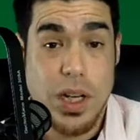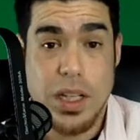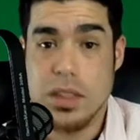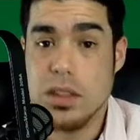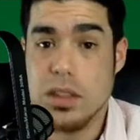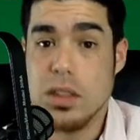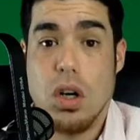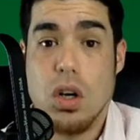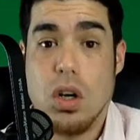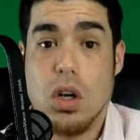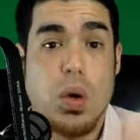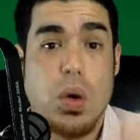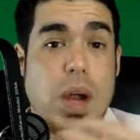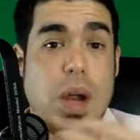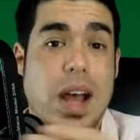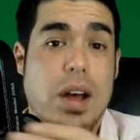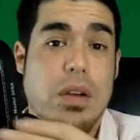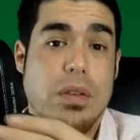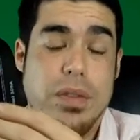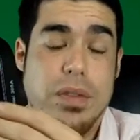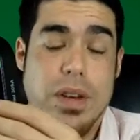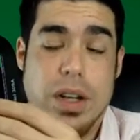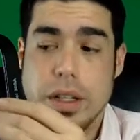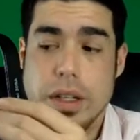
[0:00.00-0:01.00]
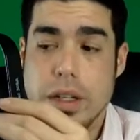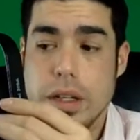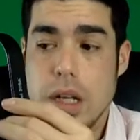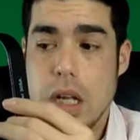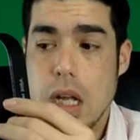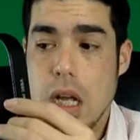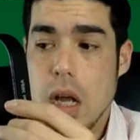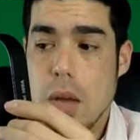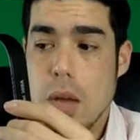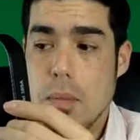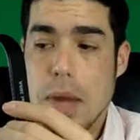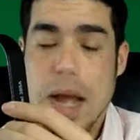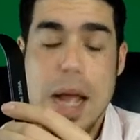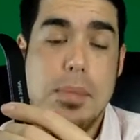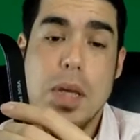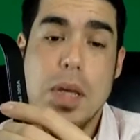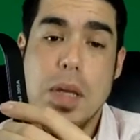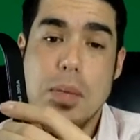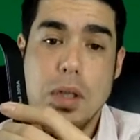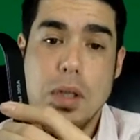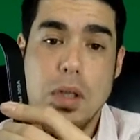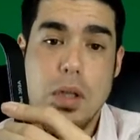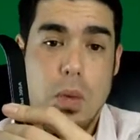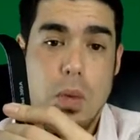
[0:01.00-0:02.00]
It's all crowdfunded by
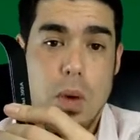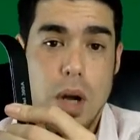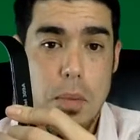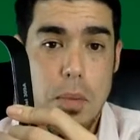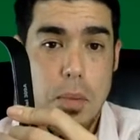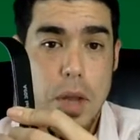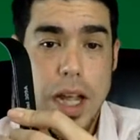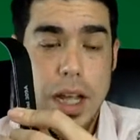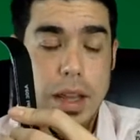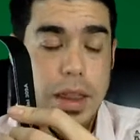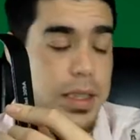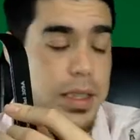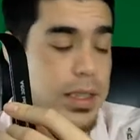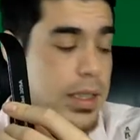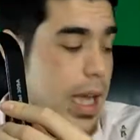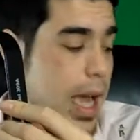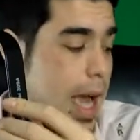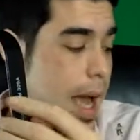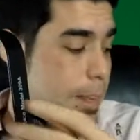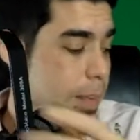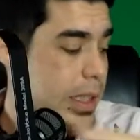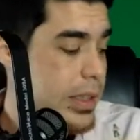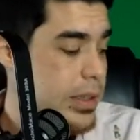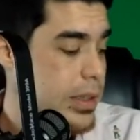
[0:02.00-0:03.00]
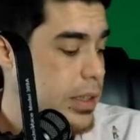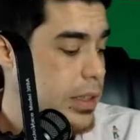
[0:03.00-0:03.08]
people who want to make this happen.